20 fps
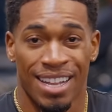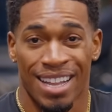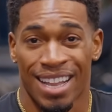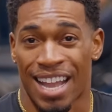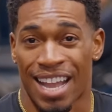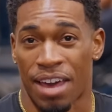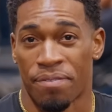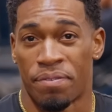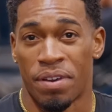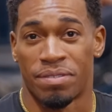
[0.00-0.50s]

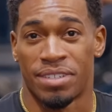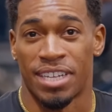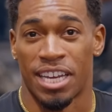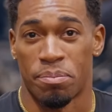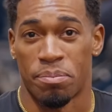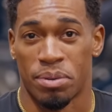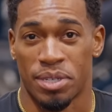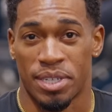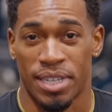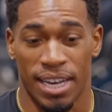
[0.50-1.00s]
like
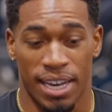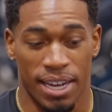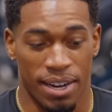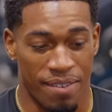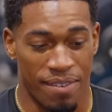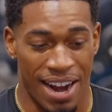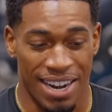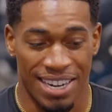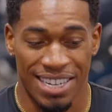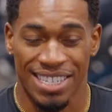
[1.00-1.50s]
15%,
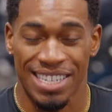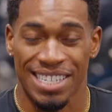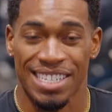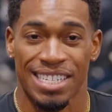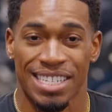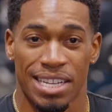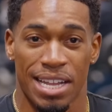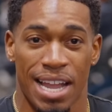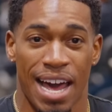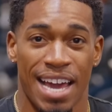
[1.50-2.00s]
right? Just a
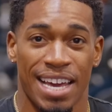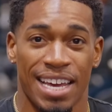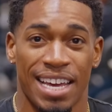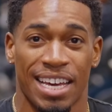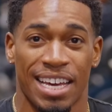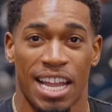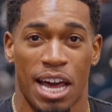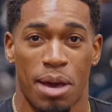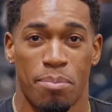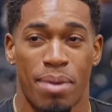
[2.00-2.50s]
slight
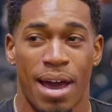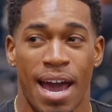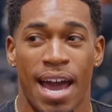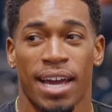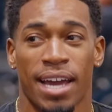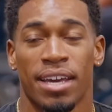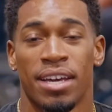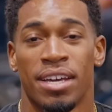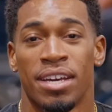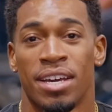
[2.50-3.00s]
incline
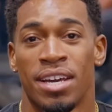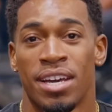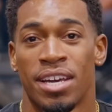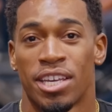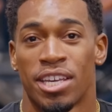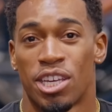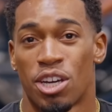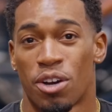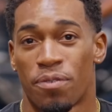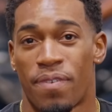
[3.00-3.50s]
back,
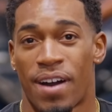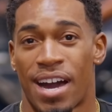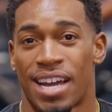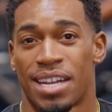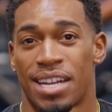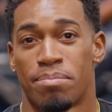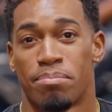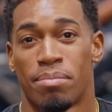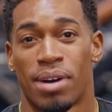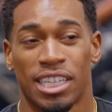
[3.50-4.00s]
you'll find
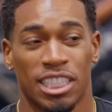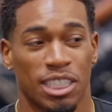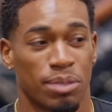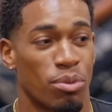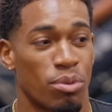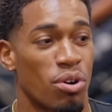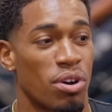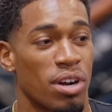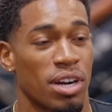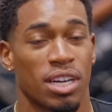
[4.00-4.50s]
it much
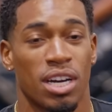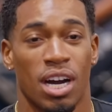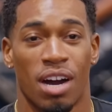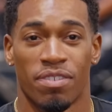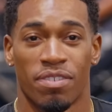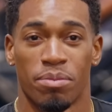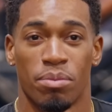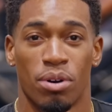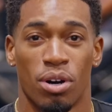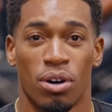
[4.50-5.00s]
more
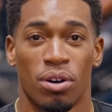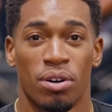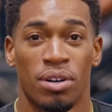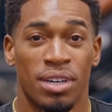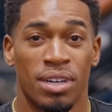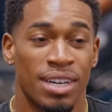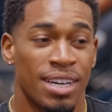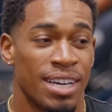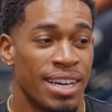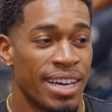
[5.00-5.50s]
comfortable
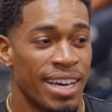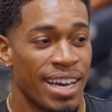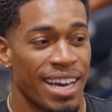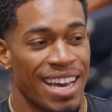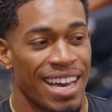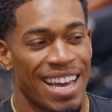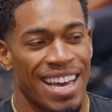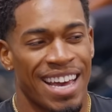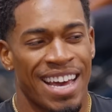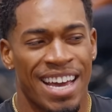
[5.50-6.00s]

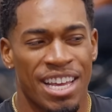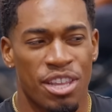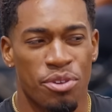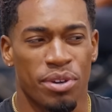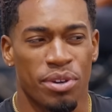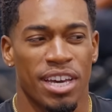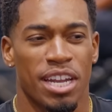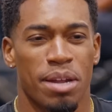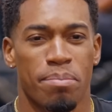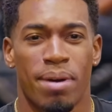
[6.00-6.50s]
and you
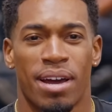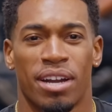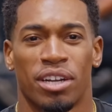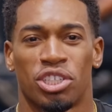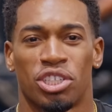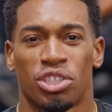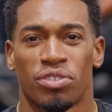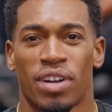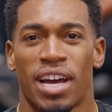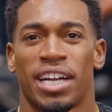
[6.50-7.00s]
get a better
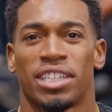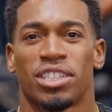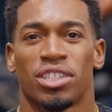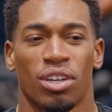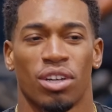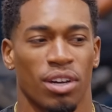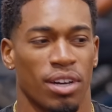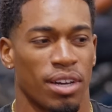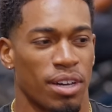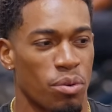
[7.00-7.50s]
stretch
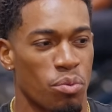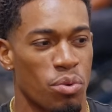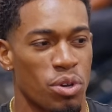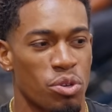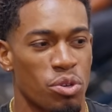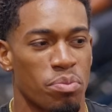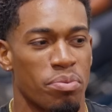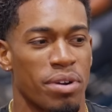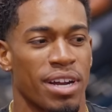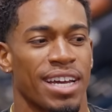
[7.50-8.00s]
when
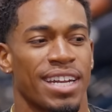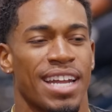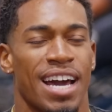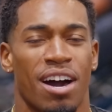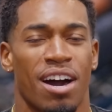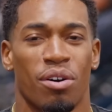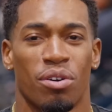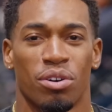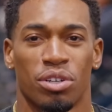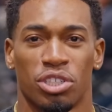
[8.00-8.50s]
you bring it
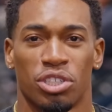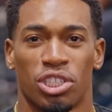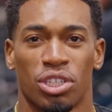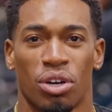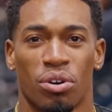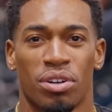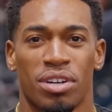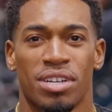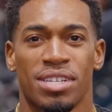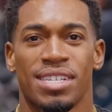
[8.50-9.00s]
down on your
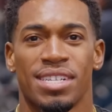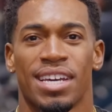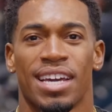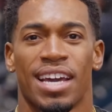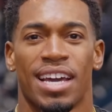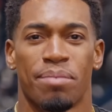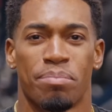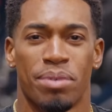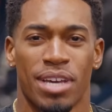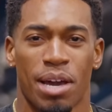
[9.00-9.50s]
shoulders
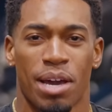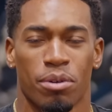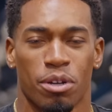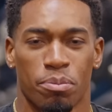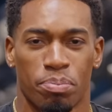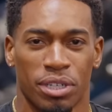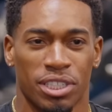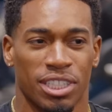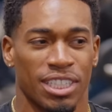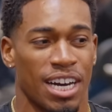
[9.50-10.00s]
and be able to
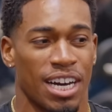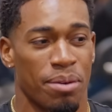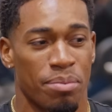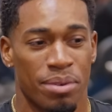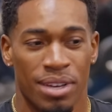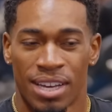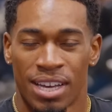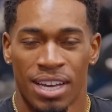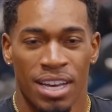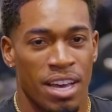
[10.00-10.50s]
push up.
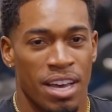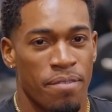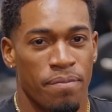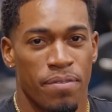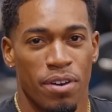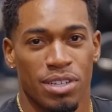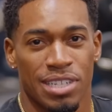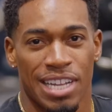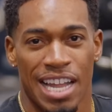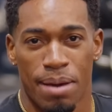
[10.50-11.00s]

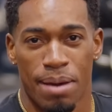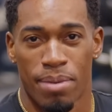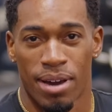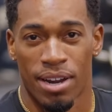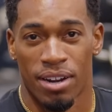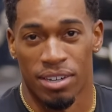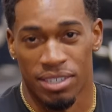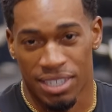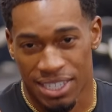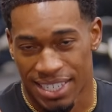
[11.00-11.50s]
Feels a lot
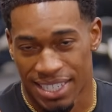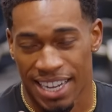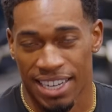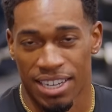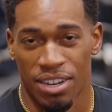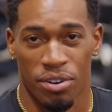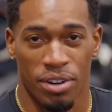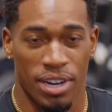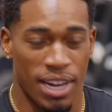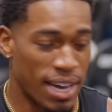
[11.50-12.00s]
better. Just take
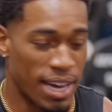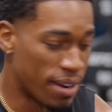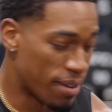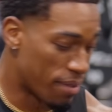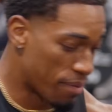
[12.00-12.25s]
note of that.